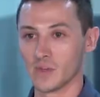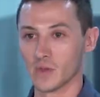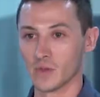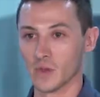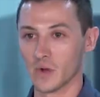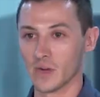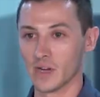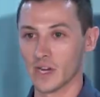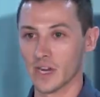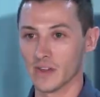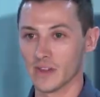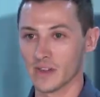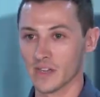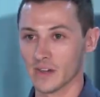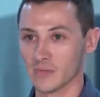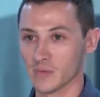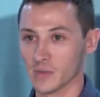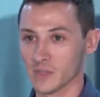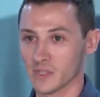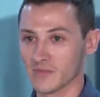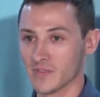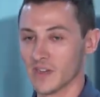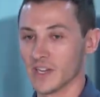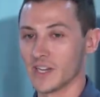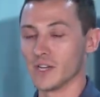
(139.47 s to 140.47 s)
you learned anything
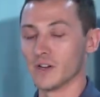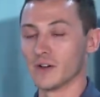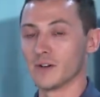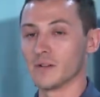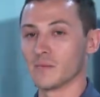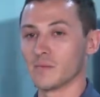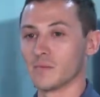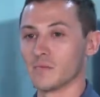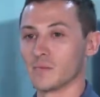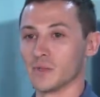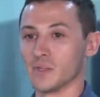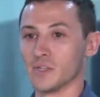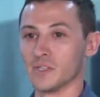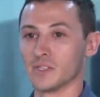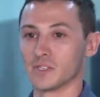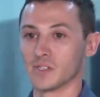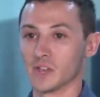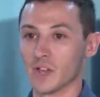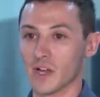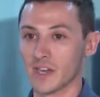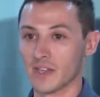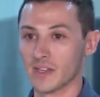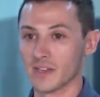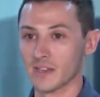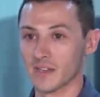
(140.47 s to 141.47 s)
from this video, please
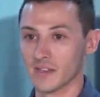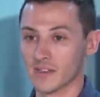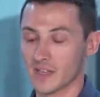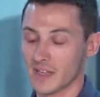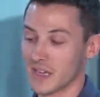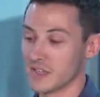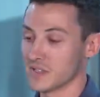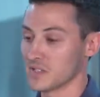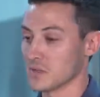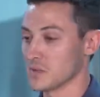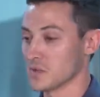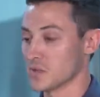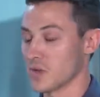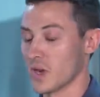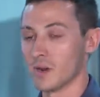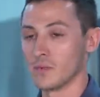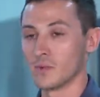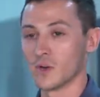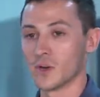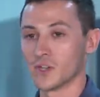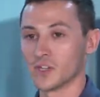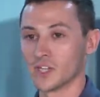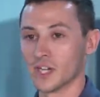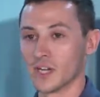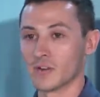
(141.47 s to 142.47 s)
like it and
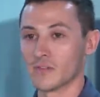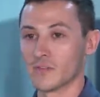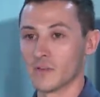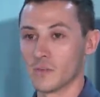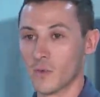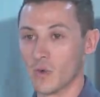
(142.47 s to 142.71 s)
subscribe to our channel for